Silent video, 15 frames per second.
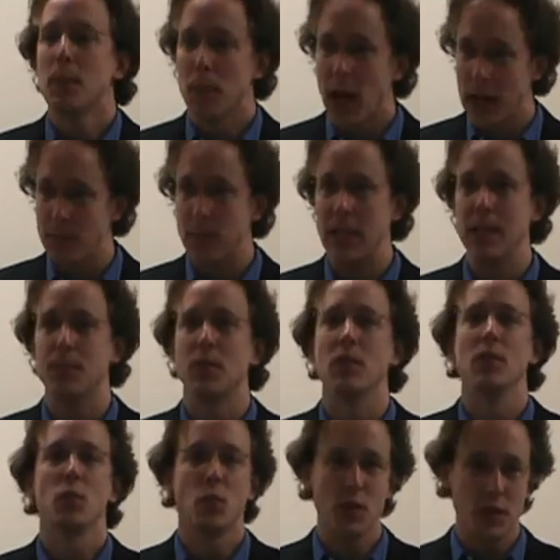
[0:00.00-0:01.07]
by
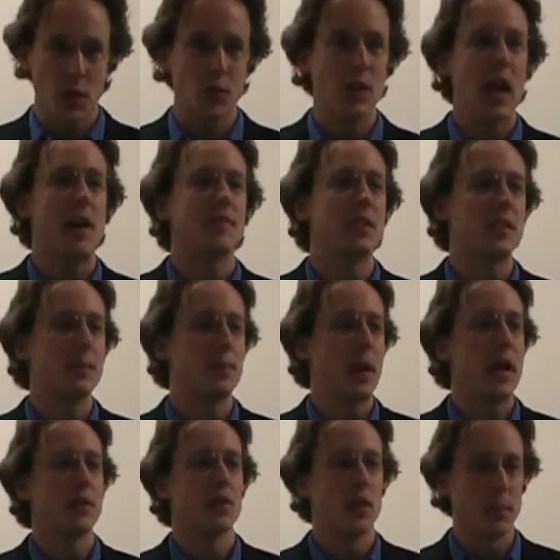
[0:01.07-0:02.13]
people. We don't have to
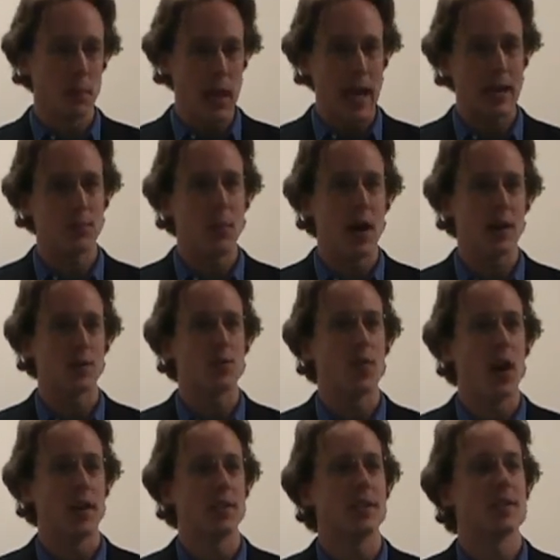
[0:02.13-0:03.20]
depend on black box
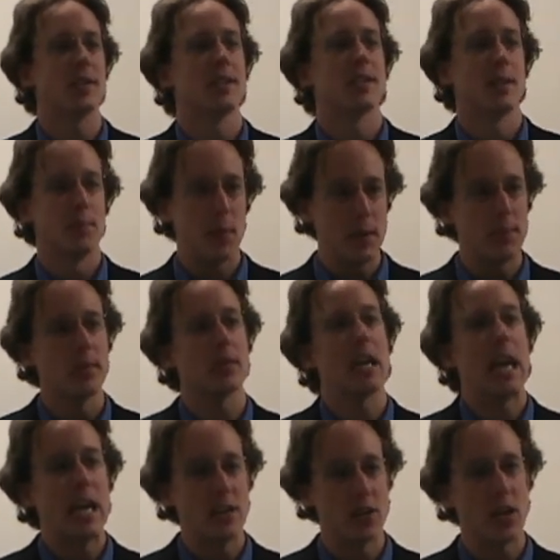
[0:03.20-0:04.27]
processes that people
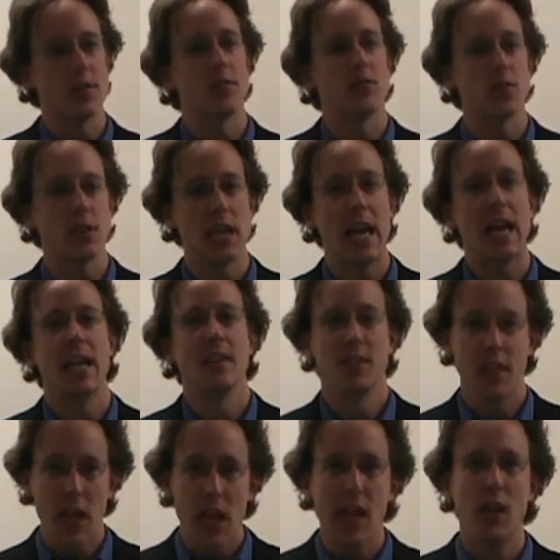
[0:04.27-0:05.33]
can't understand
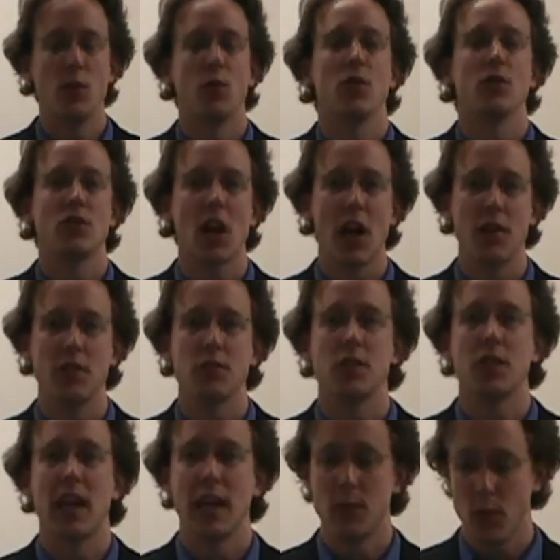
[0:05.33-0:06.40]
in order to
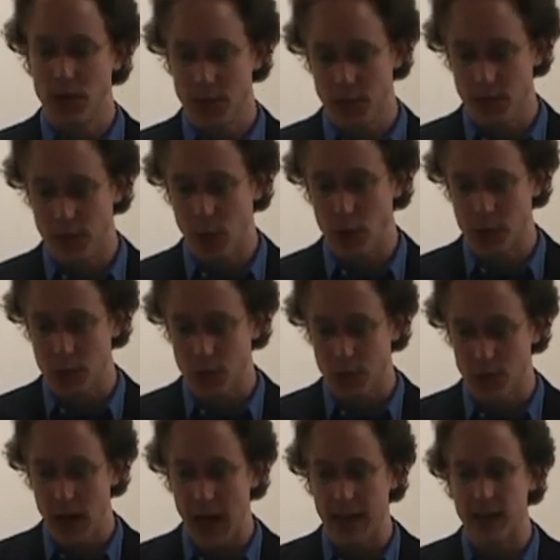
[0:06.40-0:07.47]
understand whether the vote's
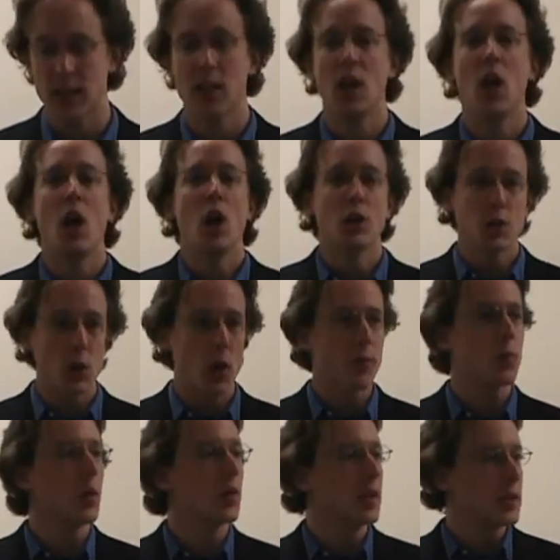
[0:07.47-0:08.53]
correct.
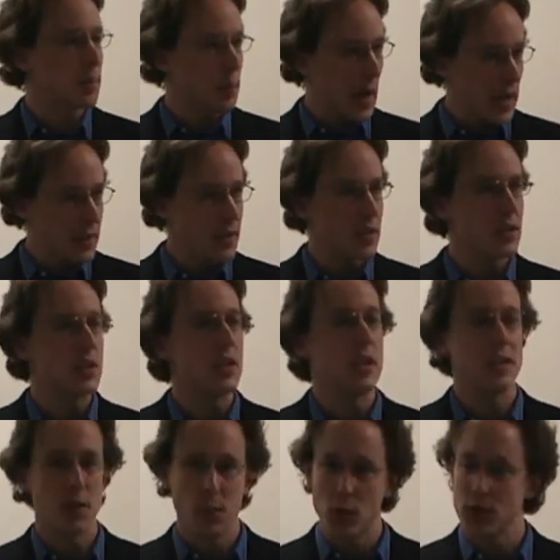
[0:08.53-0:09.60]
Software independence
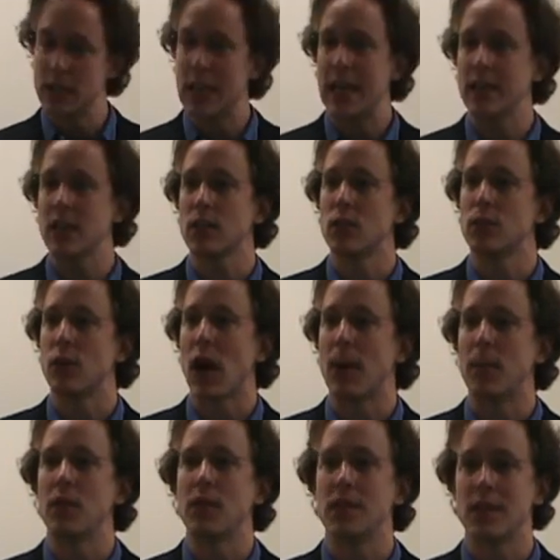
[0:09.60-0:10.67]
is a more technical
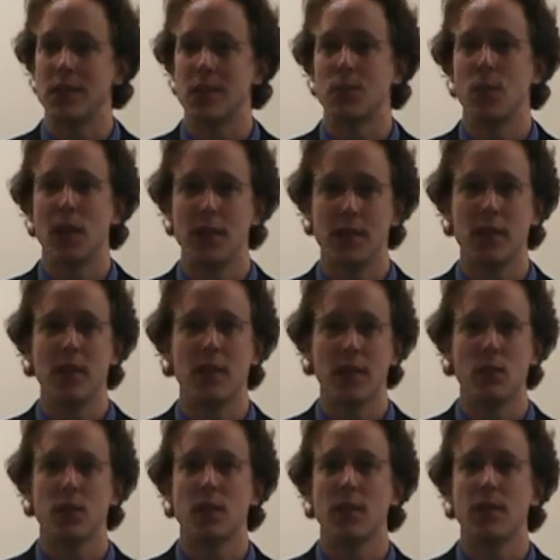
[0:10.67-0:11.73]
property
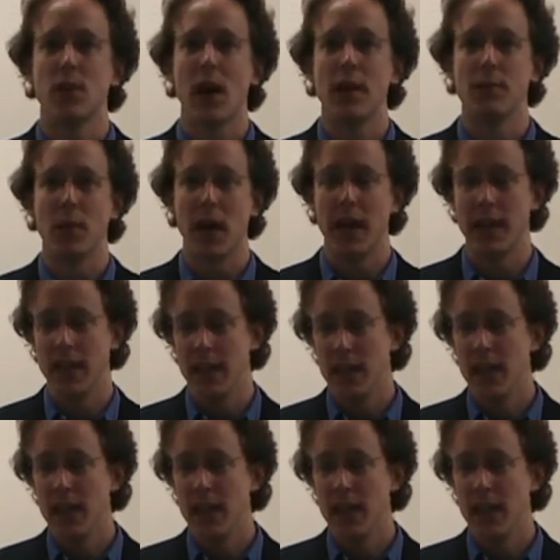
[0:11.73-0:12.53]
that was defined by